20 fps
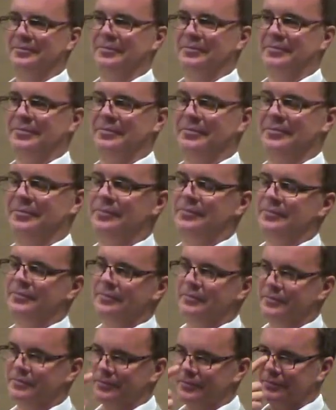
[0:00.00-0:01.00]

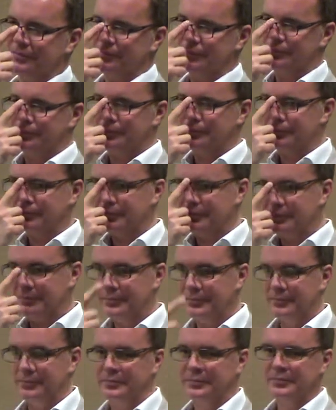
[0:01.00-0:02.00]

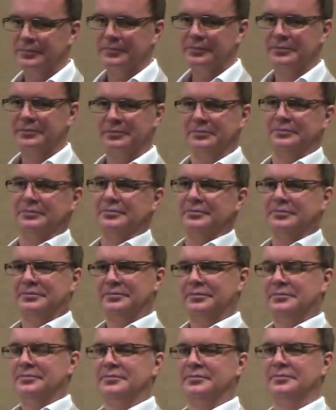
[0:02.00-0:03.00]

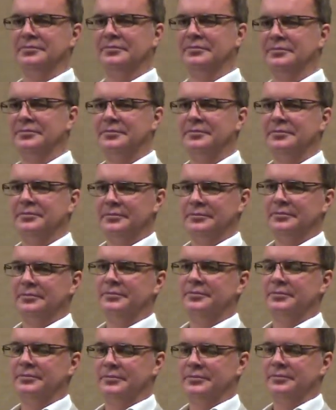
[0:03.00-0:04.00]

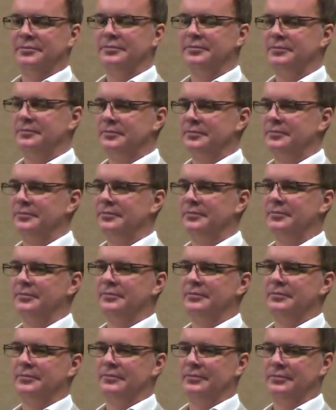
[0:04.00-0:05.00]

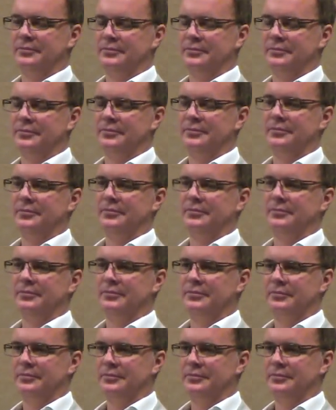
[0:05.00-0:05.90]
The person shown says nothing.